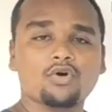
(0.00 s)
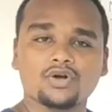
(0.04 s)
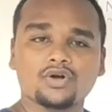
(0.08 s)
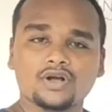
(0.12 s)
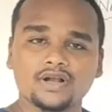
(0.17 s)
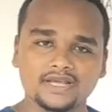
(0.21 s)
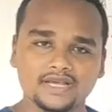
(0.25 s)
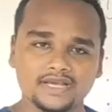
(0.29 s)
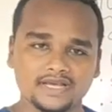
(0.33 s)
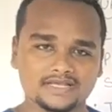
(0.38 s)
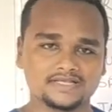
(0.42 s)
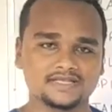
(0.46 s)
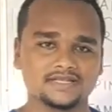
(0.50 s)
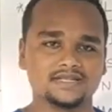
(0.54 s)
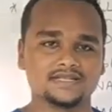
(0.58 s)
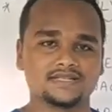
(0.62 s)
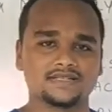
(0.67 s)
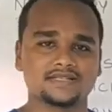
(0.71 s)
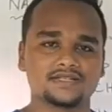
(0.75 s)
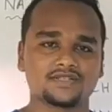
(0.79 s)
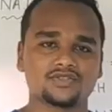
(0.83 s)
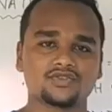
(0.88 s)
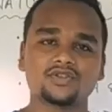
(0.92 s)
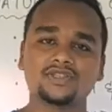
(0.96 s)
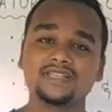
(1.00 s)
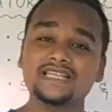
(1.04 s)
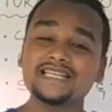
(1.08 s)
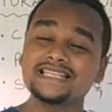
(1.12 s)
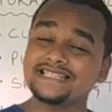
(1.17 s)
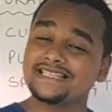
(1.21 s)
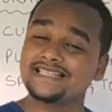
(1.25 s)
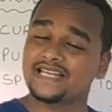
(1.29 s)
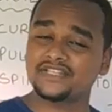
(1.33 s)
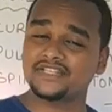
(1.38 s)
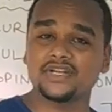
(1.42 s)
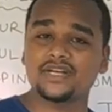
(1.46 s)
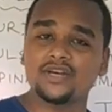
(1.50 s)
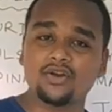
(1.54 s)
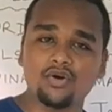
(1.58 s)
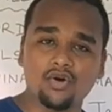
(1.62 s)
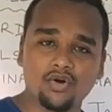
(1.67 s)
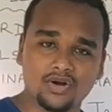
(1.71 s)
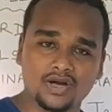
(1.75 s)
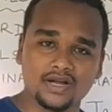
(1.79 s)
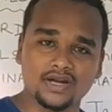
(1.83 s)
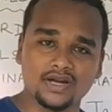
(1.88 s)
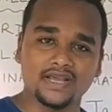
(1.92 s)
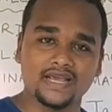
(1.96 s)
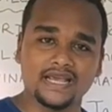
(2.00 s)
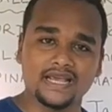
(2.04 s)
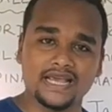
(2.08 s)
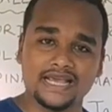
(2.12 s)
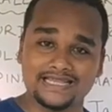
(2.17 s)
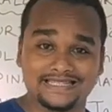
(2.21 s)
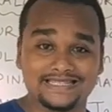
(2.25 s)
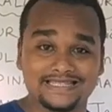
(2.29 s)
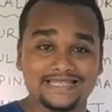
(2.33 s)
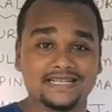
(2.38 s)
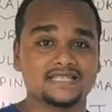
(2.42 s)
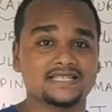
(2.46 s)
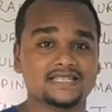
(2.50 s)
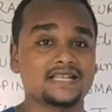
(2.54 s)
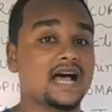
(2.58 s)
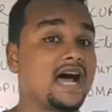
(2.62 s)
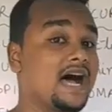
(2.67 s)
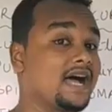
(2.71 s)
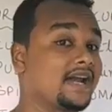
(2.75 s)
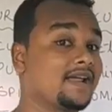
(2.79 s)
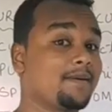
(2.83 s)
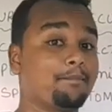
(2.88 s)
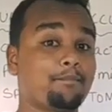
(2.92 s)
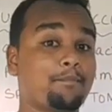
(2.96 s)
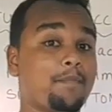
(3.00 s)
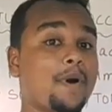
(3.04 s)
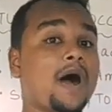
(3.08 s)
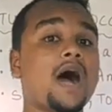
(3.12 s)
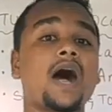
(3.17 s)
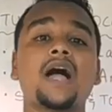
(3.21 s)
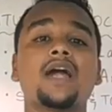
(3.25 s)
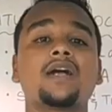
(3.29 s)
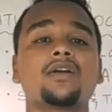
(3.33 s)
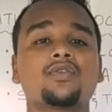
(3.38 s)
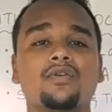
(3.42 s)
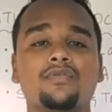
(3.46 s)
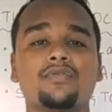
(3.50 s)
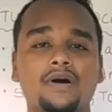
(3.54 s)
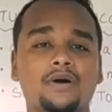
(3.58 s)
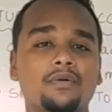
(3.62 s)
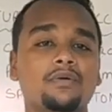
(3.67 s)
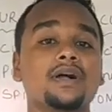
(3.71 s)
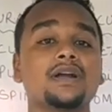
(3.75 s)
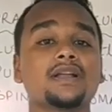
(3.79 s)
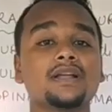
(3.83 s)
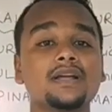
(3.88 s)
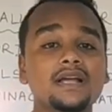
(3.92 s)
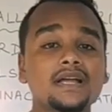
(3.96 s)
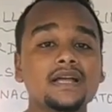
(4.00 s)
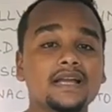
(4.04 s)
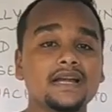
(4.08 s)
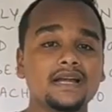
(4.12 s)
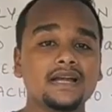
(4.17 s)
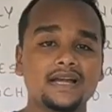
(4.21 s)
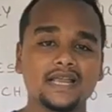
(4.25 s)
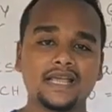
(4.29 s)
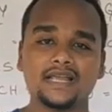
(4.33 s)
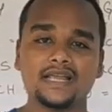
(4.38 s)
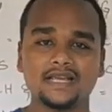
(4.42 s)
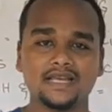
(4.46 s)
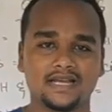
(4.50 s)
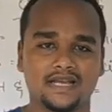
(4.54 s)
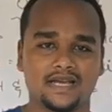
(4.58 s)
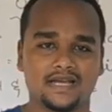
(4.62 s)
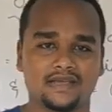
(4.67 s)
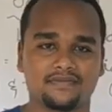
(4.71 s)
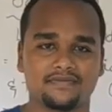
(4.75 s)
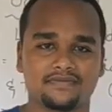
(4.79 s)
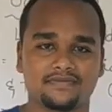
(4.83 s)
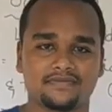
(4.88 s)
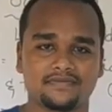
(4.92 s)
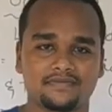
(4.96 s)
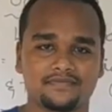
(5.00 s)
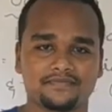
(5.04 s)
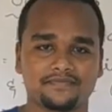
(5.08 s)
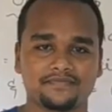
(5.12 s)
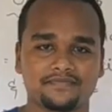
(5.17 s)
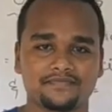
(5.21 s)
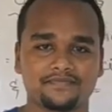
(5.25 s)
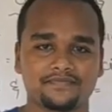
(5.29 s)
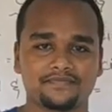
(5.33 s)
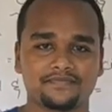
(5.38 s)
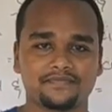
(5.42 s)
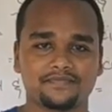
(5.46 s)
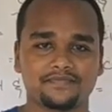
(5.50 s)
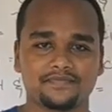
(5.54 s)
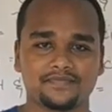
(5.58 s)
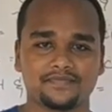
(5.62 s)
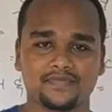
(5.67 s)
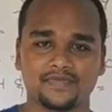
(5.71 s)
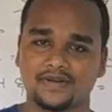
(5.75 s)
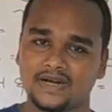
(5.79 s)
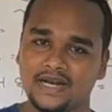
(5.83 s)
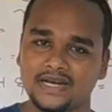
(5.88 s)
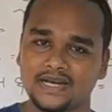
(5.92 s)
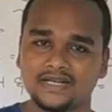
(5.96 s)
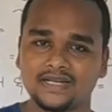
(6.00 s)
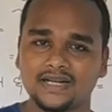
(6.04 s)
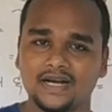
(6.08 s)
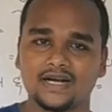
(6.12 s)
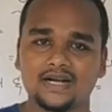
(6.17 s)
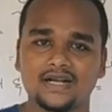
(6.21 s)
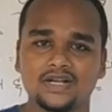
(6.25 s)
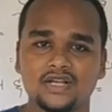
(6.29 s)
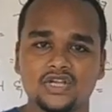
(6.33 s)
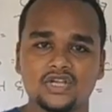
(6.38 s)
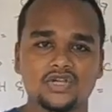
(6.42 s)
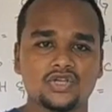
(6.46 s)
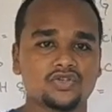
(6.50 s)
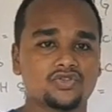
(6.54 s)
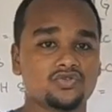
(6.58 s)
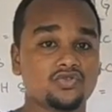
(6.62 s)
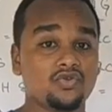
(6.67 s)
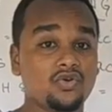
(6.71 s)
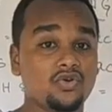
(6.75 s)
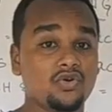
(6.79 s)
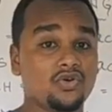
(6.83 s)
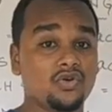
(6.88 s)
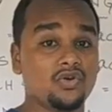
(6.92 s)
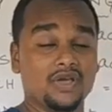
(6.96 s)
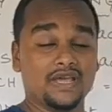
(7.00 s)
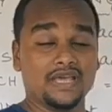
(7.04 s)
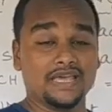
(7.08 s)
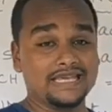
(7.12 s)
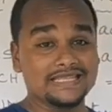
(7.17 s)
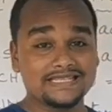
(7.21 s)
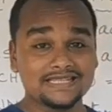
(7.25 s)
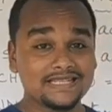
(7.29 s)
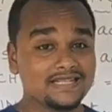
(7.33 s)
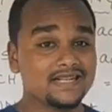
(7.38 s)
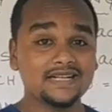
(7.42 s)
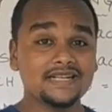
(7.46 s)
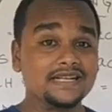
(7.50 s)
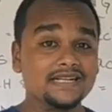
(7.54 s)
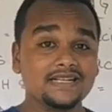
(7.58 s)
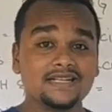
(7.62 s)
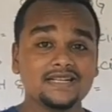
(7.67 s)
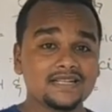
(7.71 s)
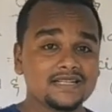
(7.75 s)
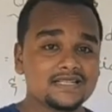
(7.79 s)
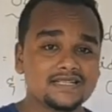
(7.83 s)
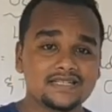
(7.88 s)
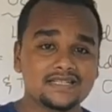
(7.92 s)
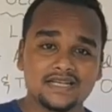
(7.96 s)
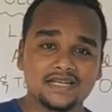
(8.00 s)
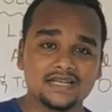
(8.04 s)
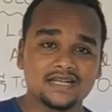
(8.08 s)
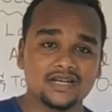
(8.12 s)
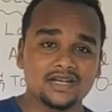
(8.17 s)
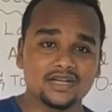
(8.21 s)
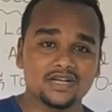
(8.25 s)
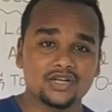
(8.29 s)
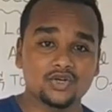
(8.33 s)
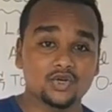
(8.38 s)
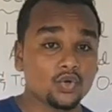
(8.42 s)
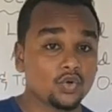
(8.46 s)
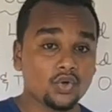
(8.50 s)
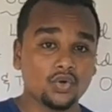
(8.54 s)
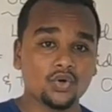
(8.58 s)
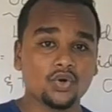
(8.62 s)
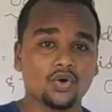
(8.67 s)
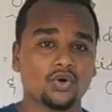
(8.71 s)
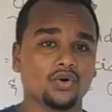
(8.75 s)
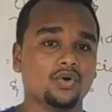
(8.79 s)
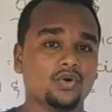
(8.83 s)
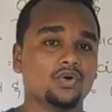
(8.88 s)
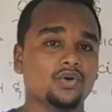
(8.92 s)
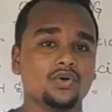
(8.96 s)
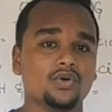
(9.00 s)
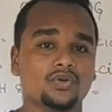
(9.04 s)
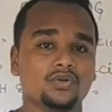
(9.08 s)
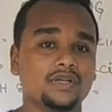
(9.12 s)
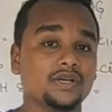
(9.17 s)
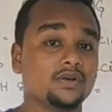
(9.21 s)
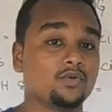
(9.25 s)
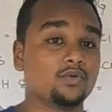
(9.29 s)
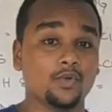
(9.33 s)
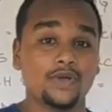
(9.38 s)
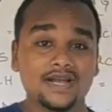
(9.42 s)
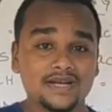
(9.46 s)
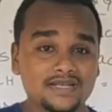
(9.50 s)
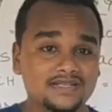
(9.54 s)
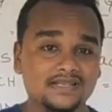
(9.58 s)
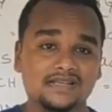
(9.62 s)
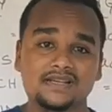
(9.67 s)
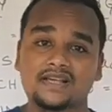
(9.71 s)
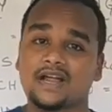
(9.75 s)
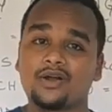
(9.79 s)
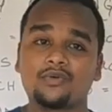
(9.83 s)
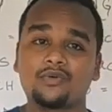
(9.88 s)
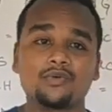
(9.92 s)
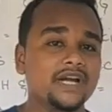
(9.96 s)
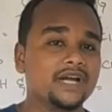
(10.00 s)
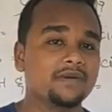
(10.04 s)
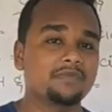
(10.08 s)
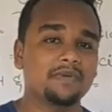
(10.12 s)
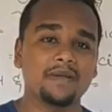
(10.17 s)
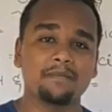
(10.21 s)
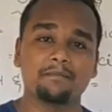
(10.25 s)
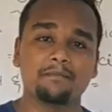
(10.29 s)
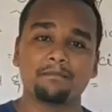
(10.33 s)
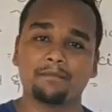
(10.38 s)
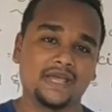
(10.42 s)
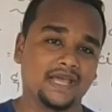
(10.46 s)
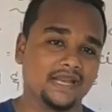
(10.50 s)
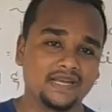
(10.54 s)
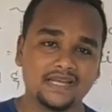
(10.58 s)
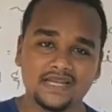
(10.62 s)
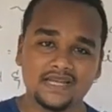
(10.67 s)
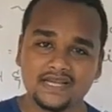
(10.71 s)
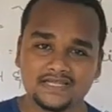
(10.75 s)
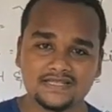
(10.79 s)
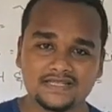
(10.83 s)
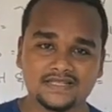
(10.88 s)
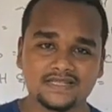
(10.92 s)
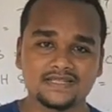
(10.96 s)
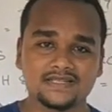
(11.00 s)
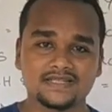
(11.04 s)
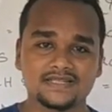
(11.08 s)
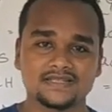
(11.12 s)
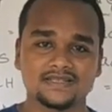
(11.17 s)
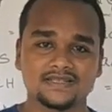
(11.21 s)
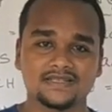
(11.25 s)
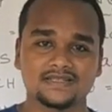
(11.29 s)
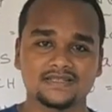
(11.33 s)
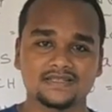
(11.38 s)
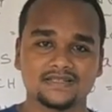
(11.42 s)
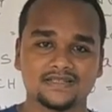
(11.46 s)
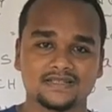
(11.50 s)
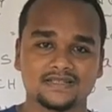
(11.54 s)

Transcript: occurring acids. So these naturally occurring acids are a part of our daily life. Right now, so isn't it interesting to know that we are surrounded by many acids